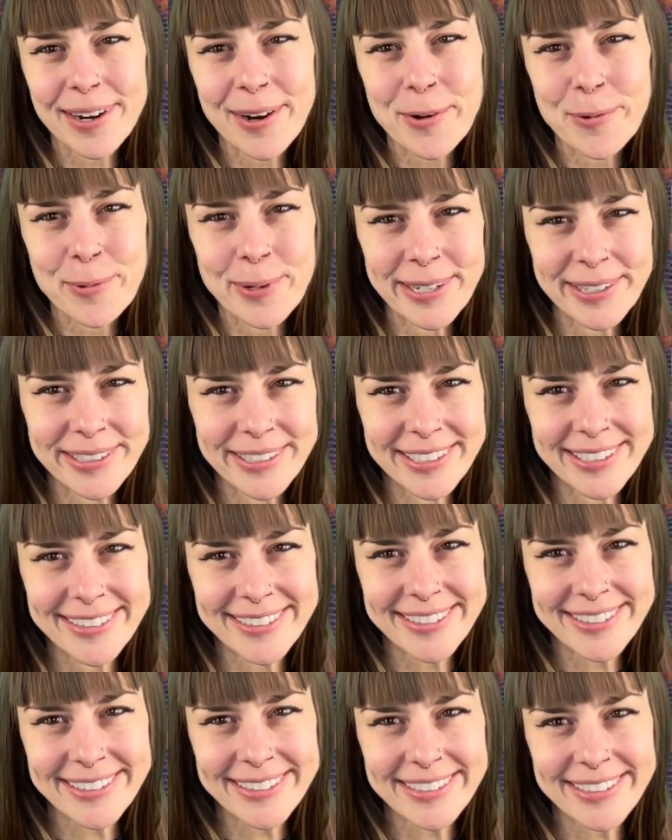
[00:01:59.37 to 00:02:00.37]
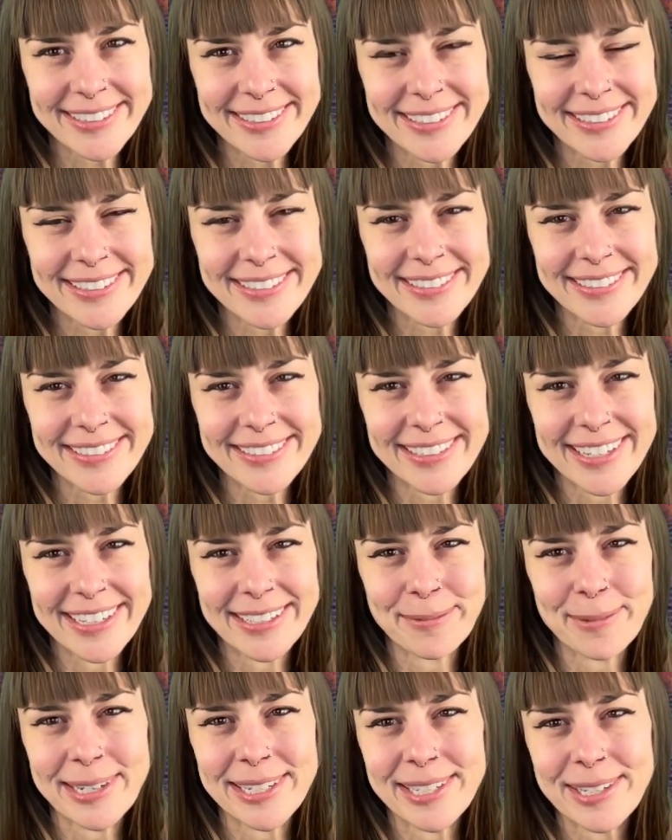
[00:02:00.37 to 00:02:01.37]
awareness.
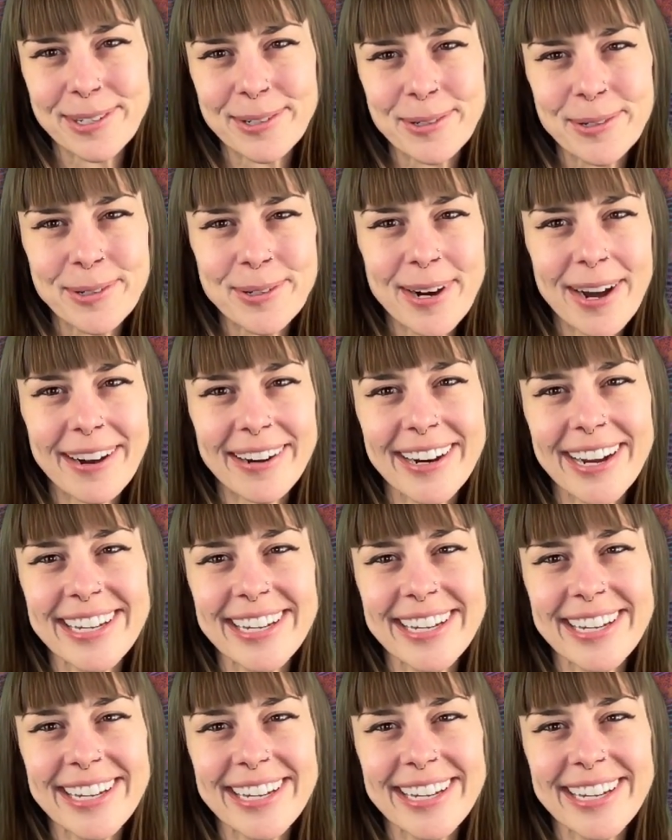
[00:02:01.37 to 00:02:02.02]
And when you are